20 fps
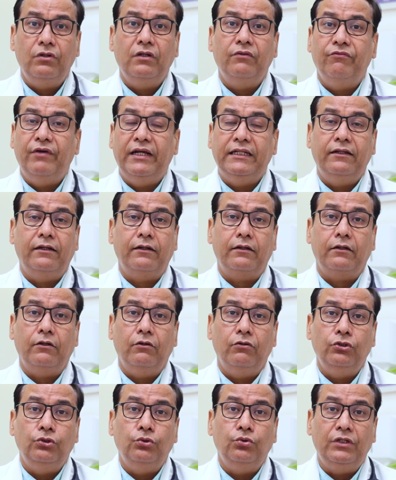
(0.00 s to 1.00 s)
whether
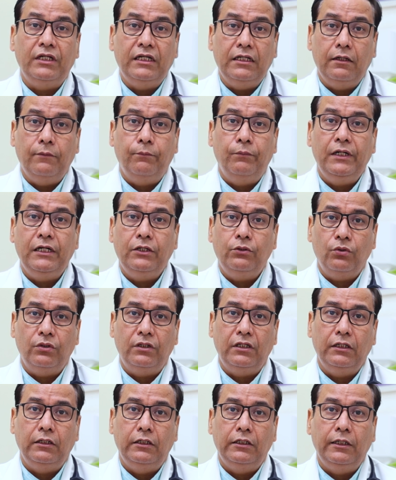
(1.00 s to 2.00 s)
you T replete or
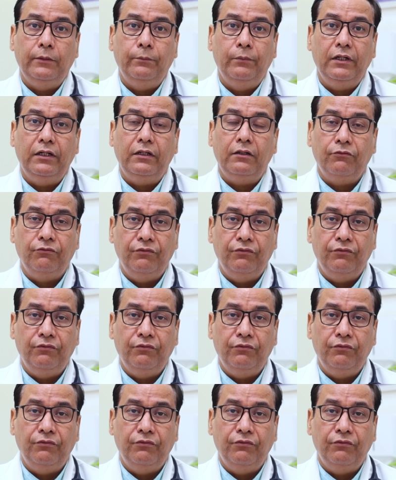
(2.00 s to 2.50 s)
T deplete,